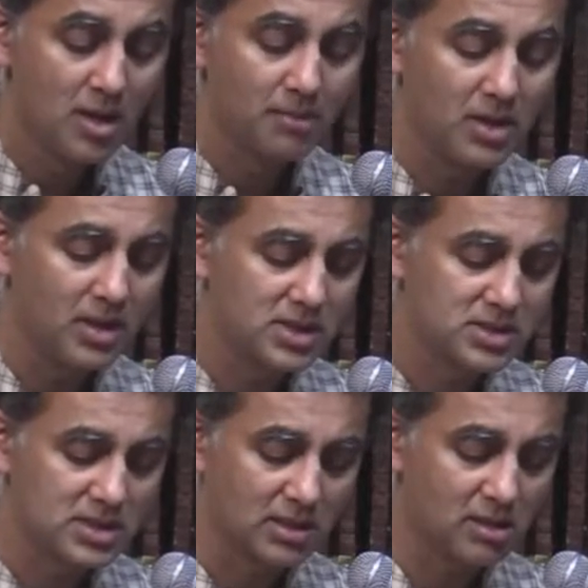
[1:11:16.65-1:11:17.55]

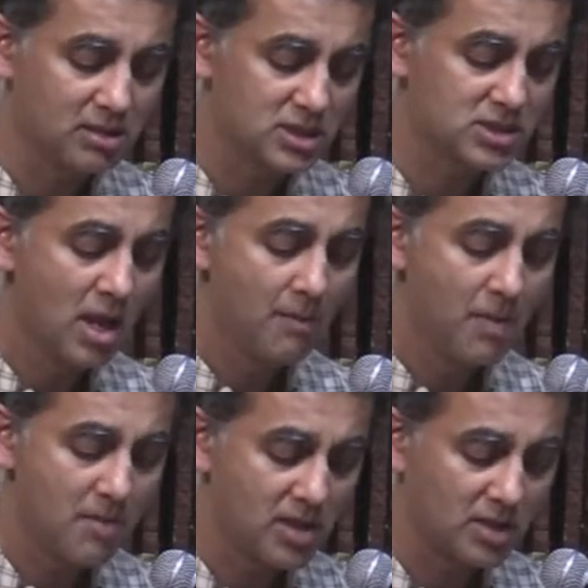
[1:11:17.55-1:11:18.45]
Please settle this
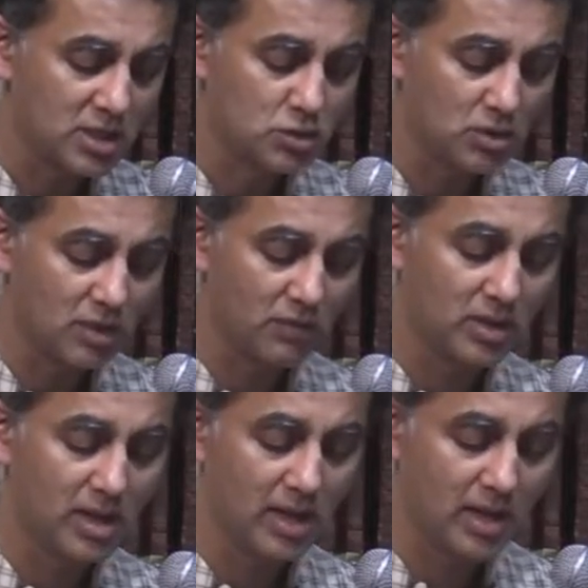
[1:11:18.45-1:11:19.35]
by making Sugriva
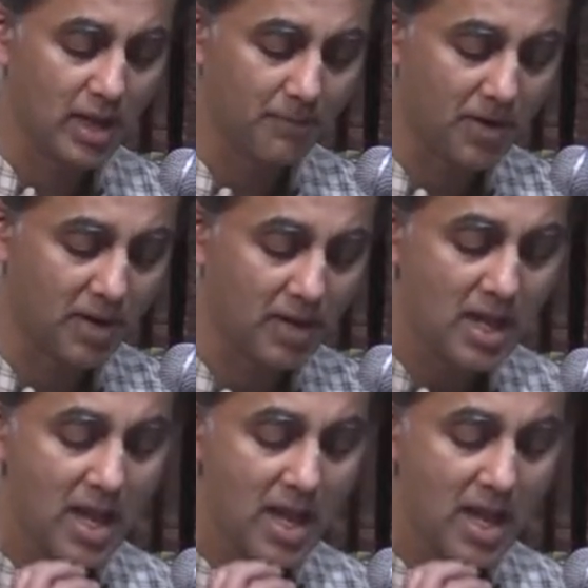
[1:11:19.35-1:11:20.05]
the heir apparent